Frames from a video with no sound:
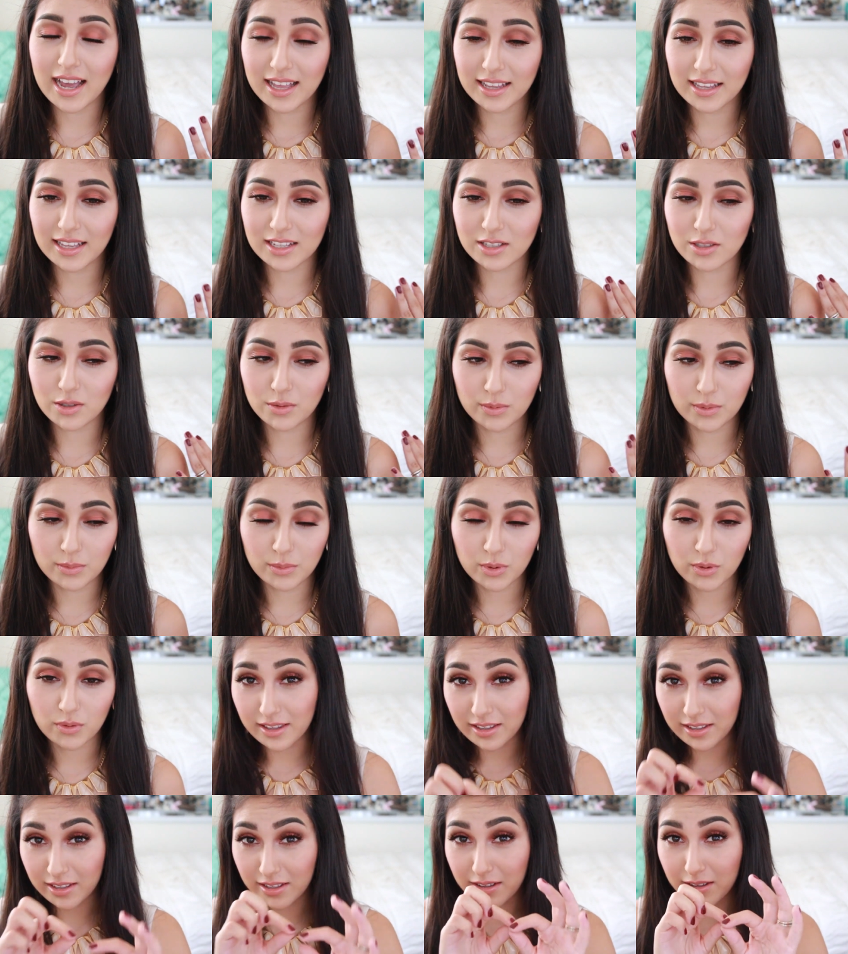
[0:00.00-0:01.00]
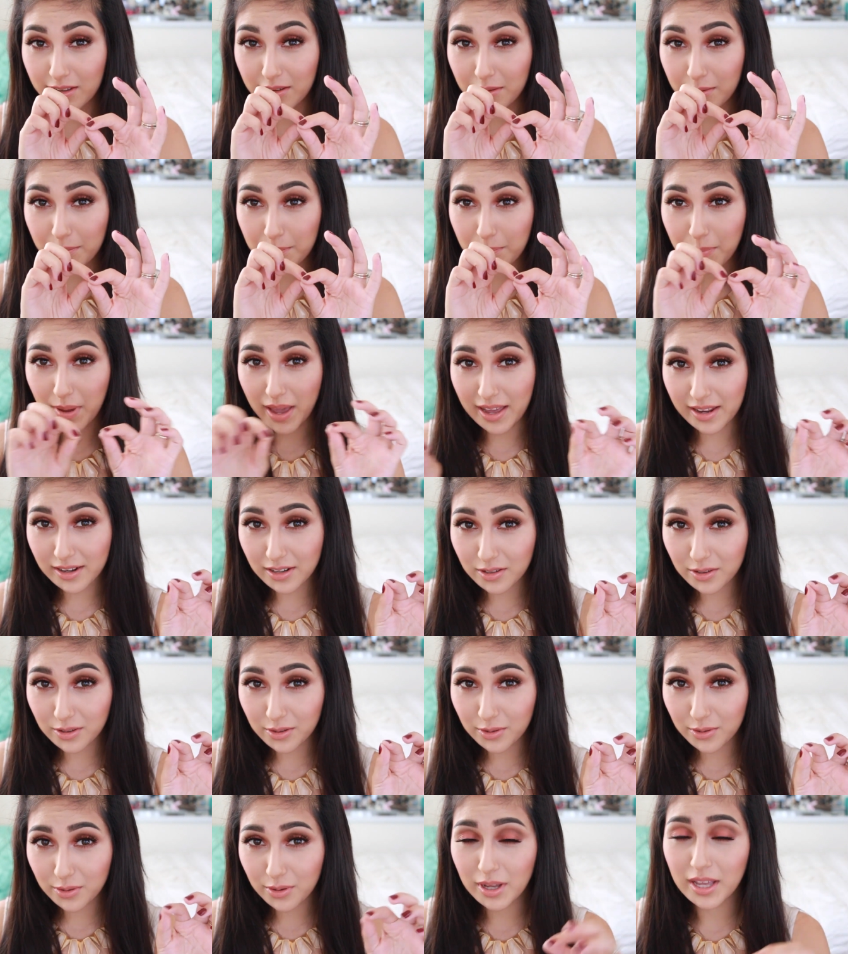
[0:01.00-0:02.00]
I like to remove the band
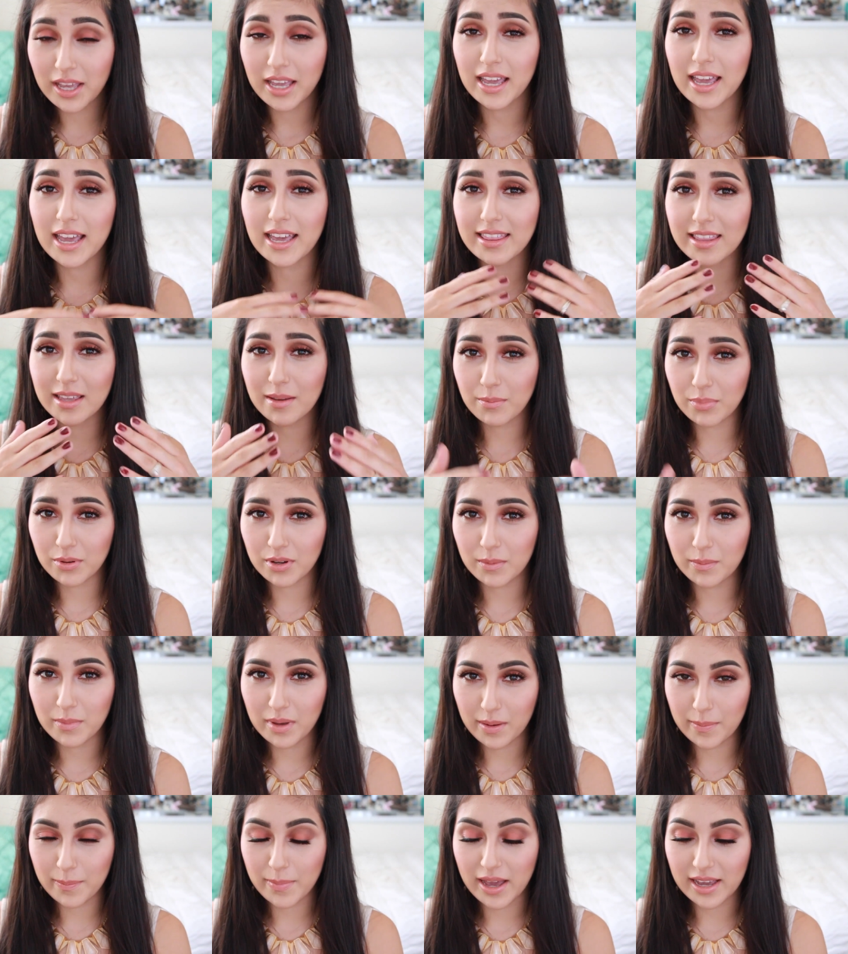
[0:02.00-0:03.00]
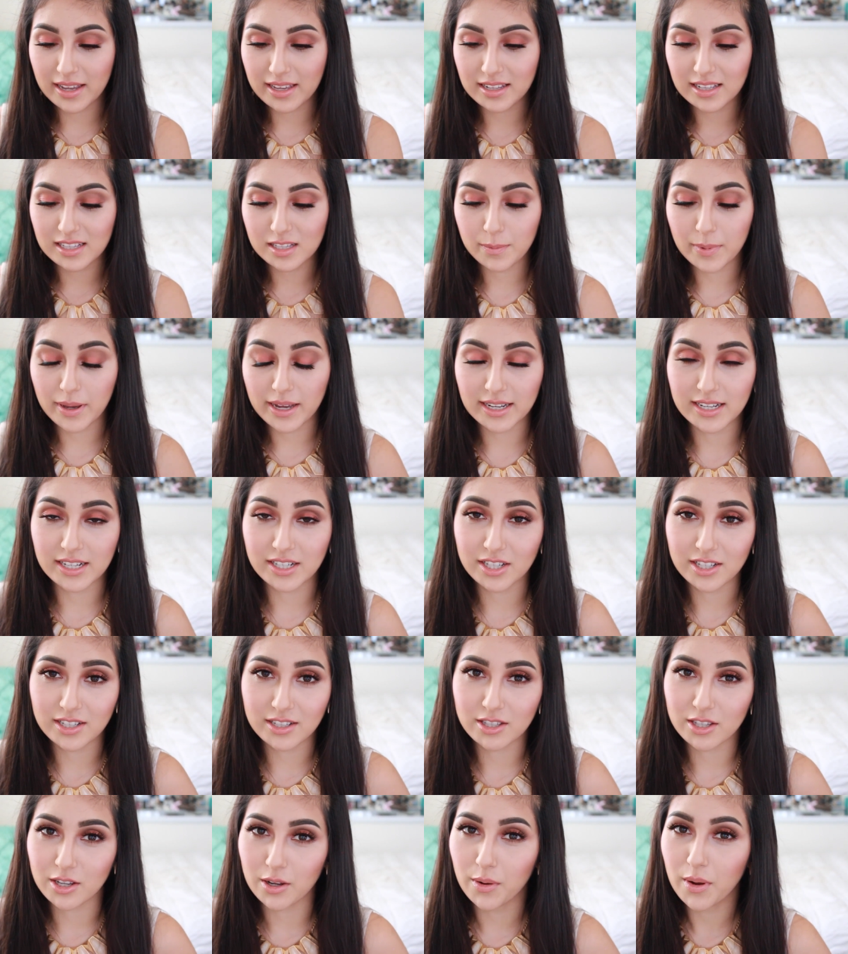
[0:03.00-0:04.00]
glue and then put them back in its
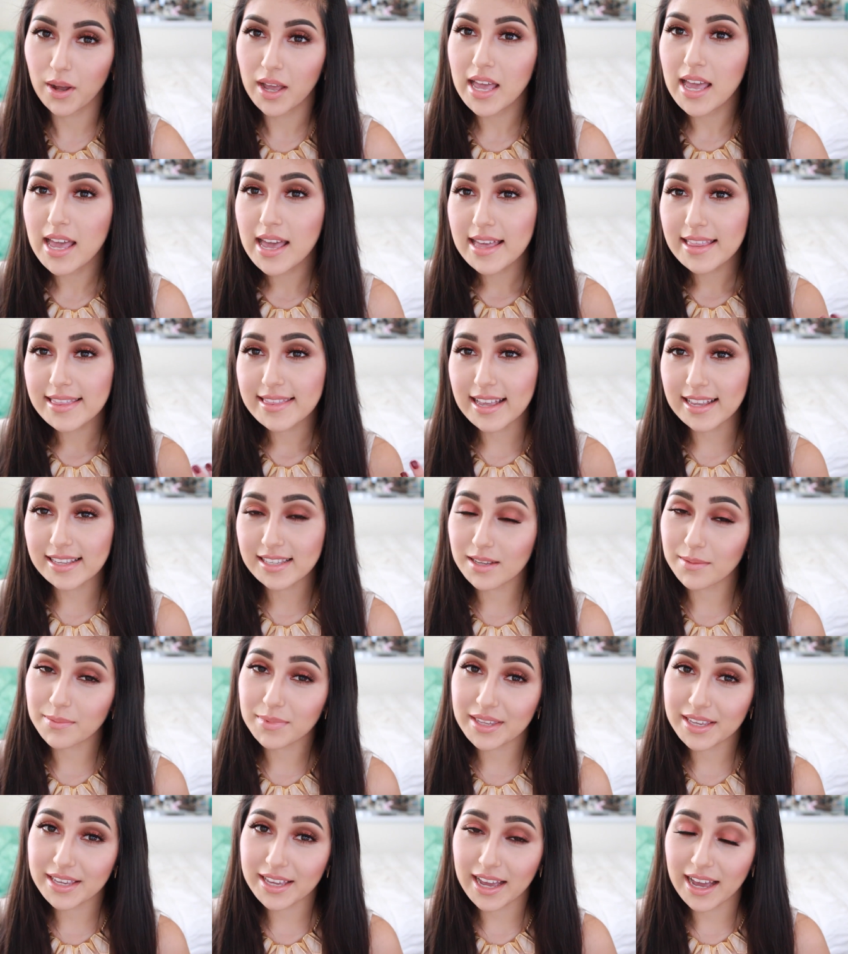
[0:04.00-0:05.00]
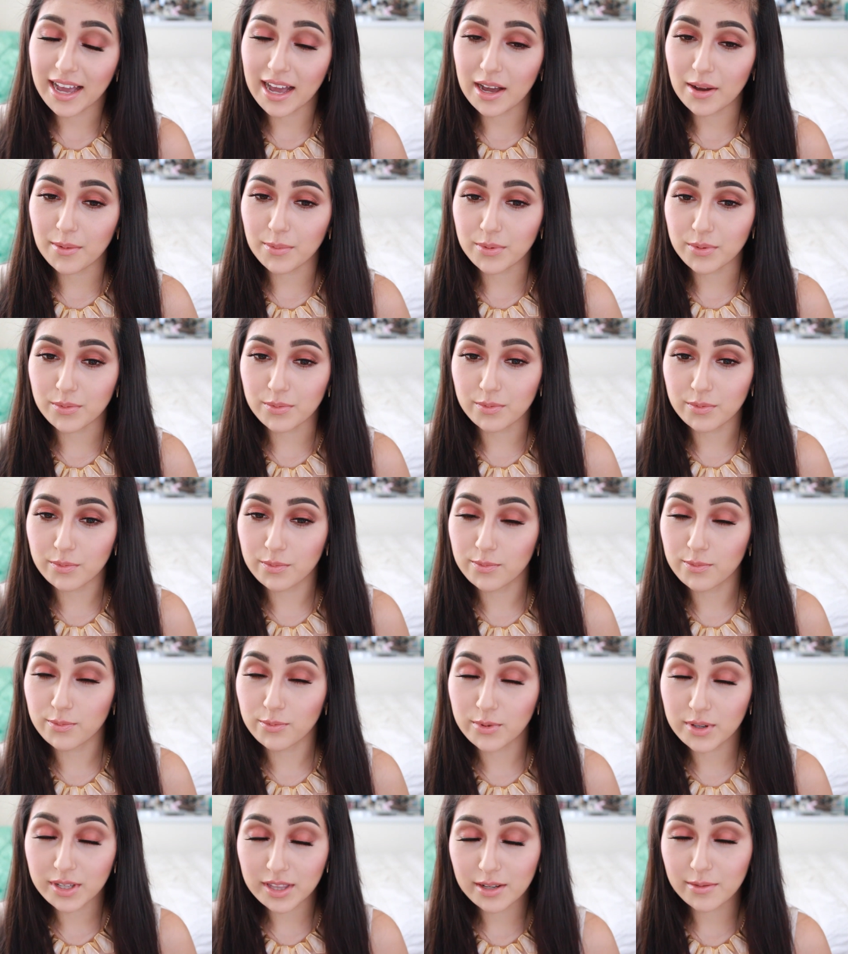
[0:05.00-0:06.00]
packaging. So that's something I
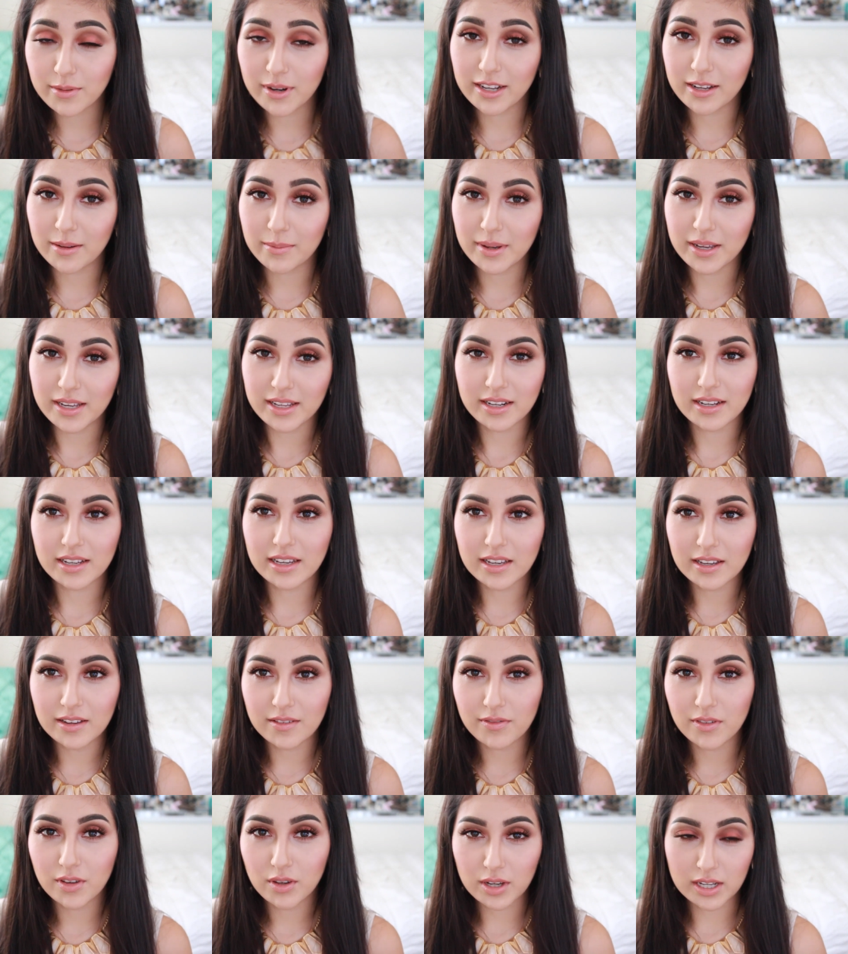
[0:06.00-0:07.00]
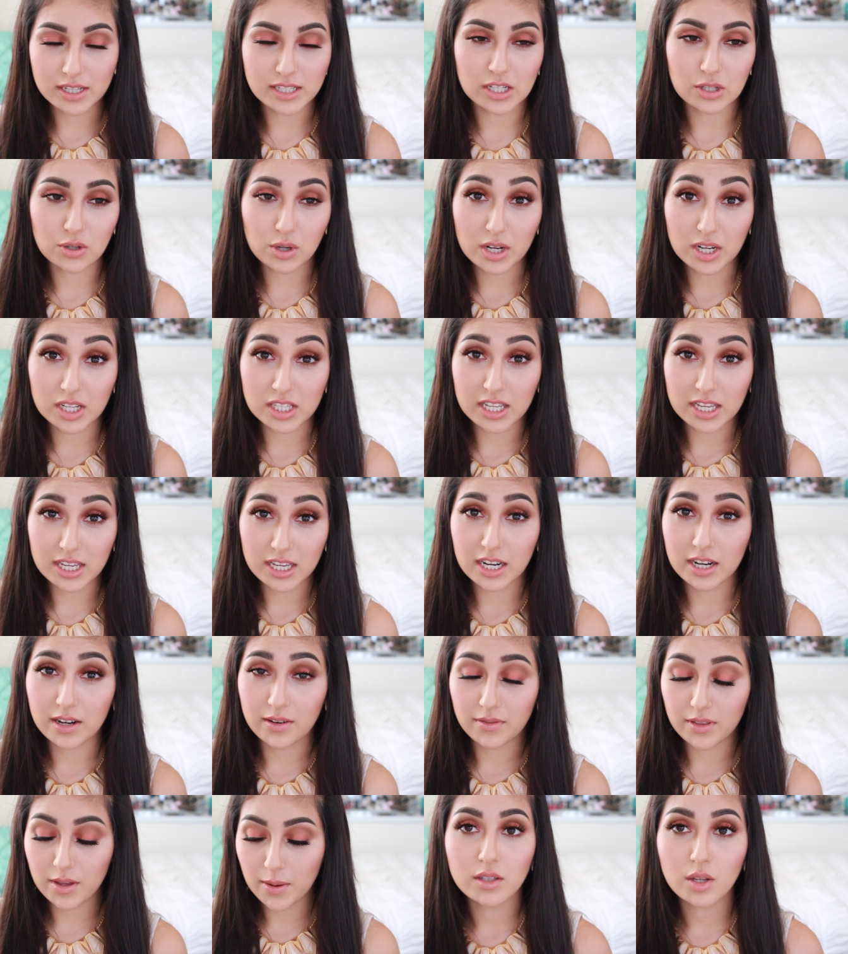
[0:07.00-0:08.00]
would really recommend if you guys are trying to take
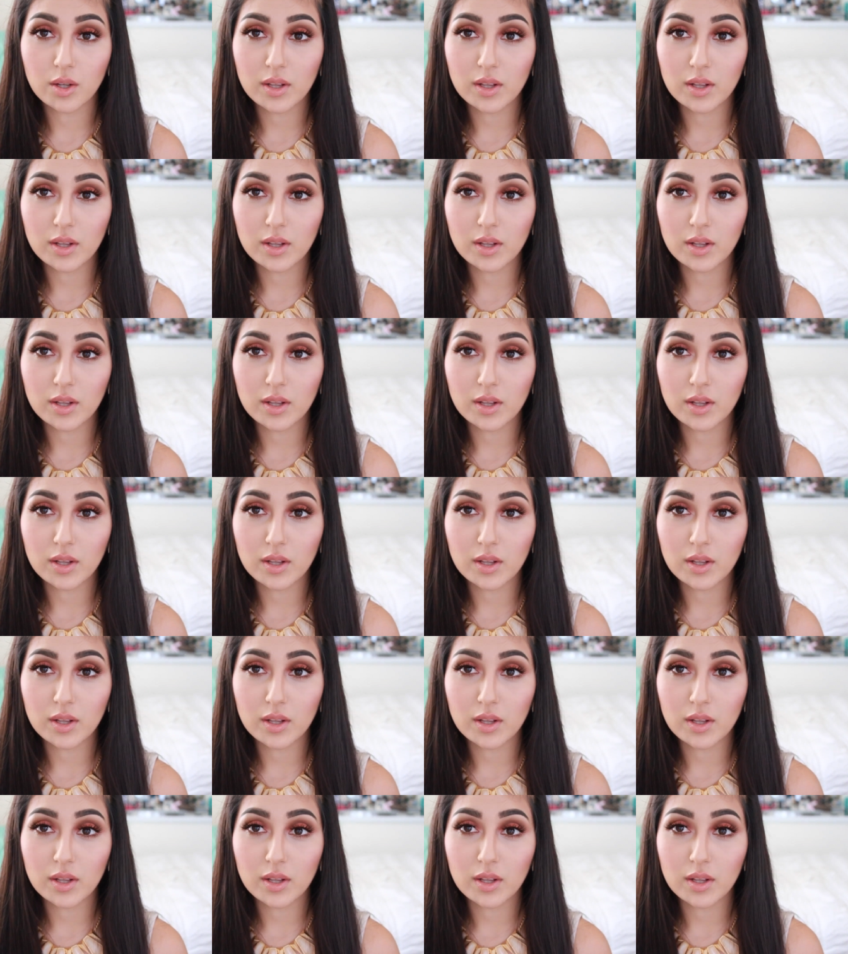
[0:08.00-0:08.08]
care of them.